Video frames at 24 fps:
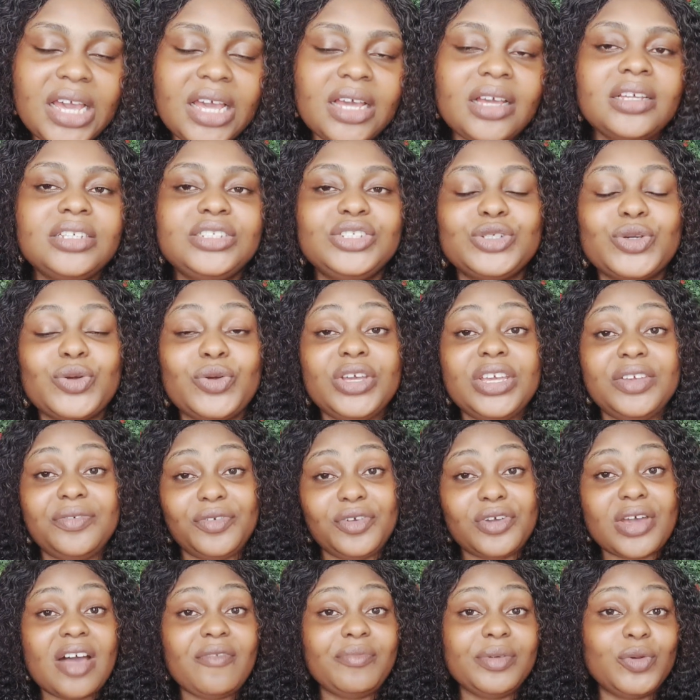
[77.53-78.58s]
so if
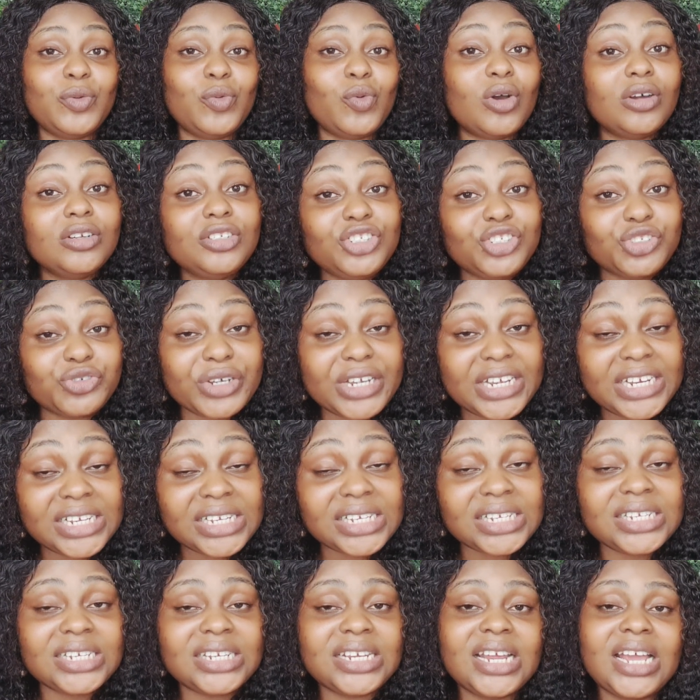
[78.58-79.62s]
you have been
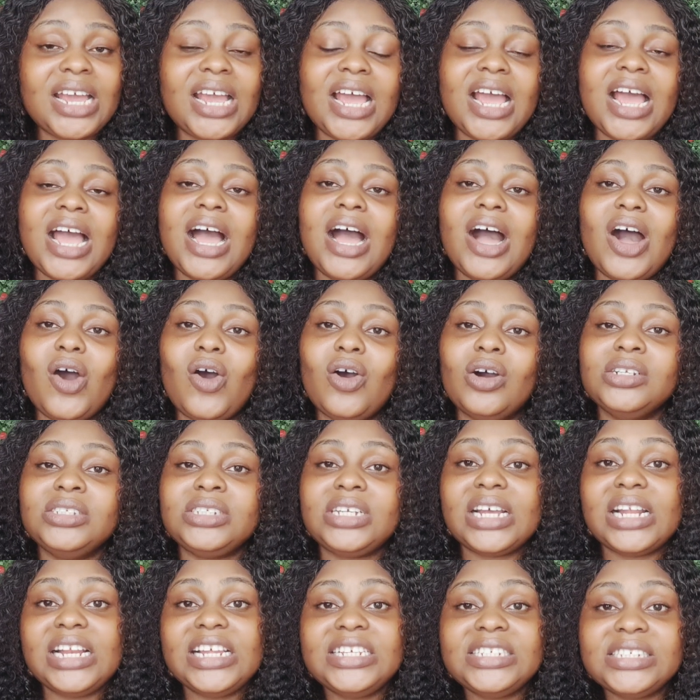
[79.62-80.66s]
wondering on
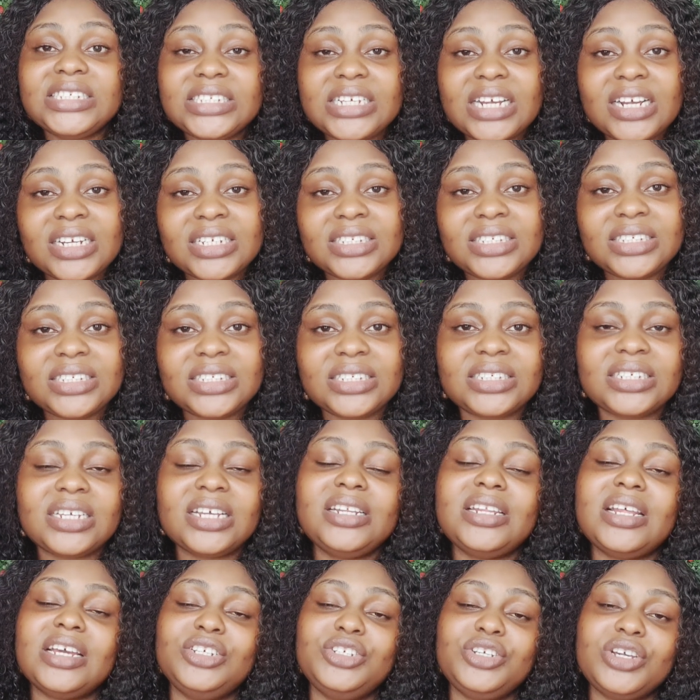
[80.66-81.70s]
cleansers
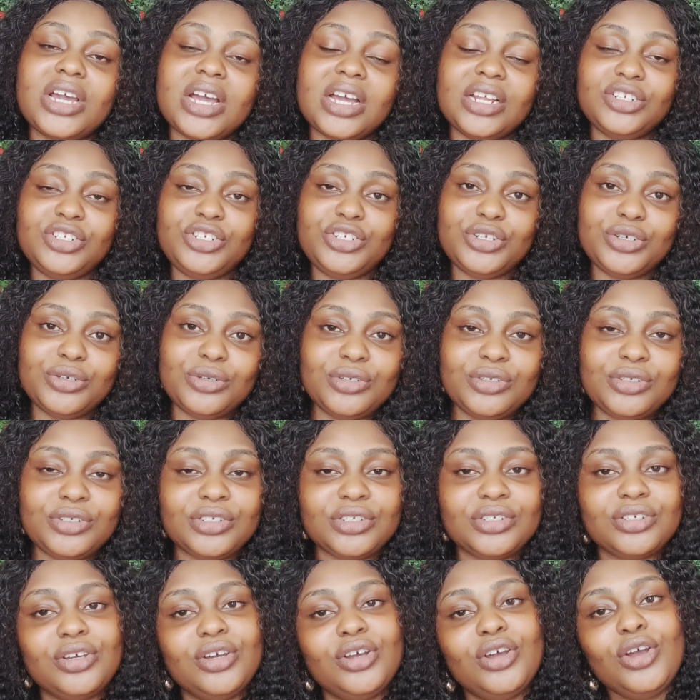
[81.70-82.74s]
that you can
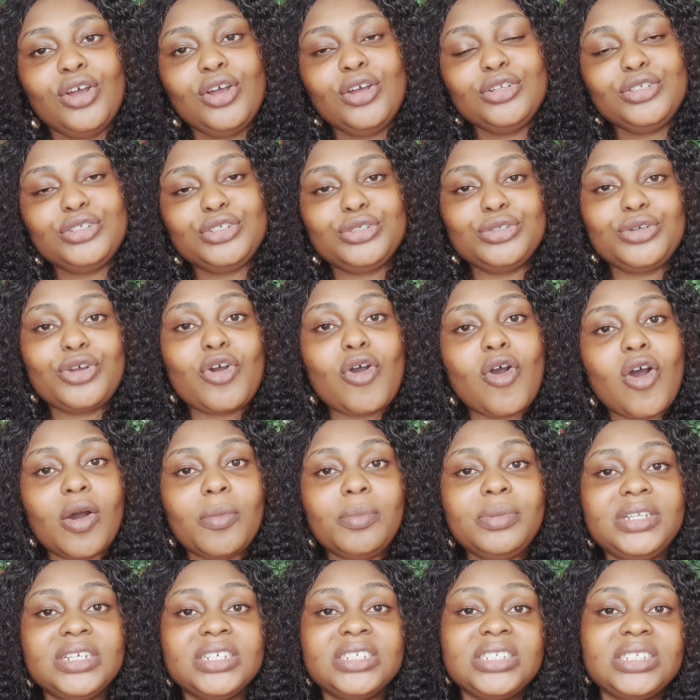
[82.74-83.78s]
use to
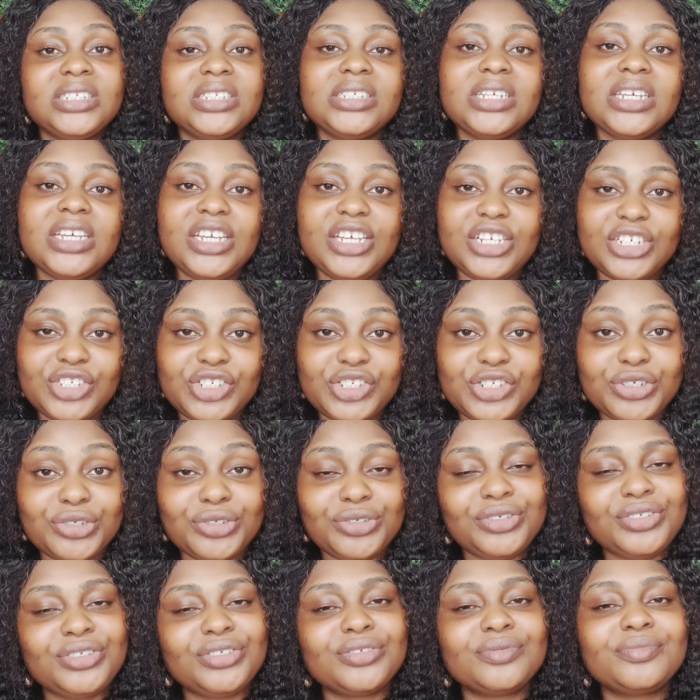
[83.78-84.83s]
curb these
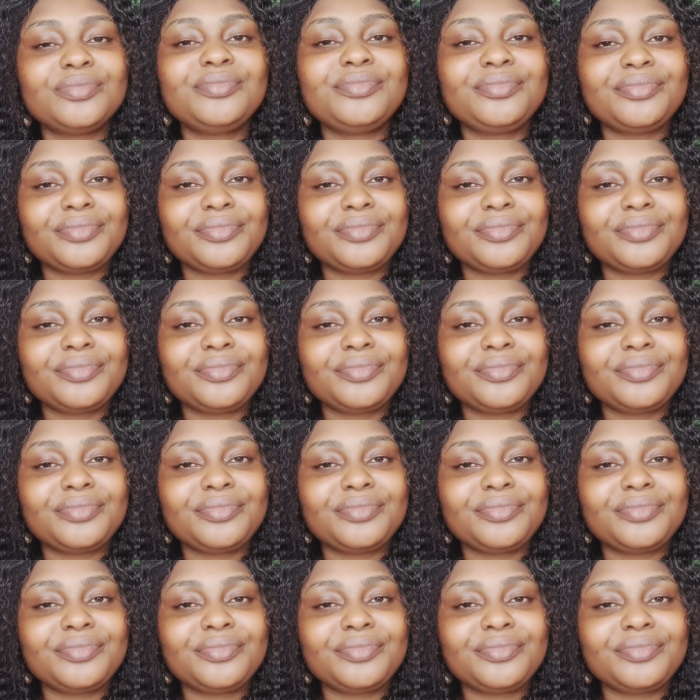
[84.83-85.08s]
issues,